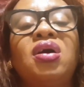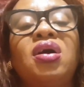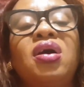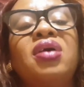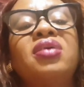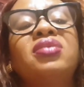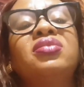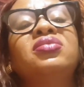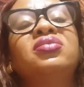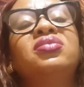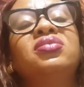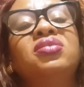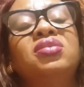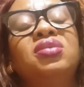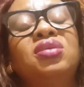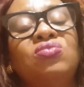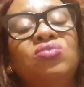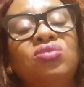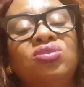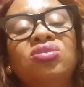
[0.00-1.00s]
And
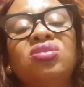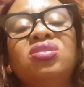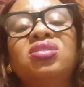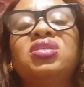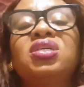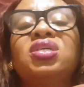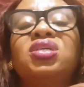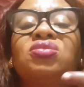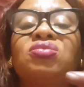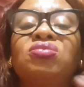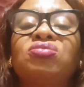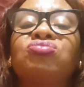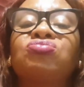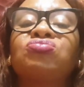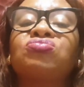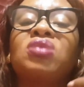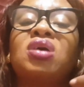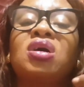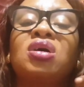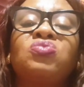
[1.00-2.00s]
he was just taking us
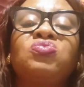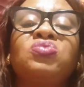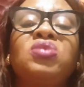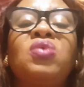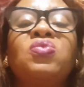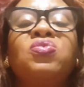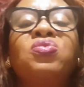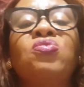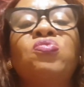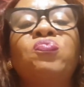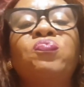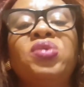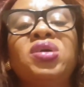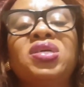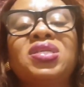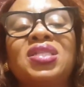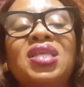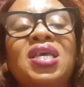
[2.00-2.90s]
around where we would pick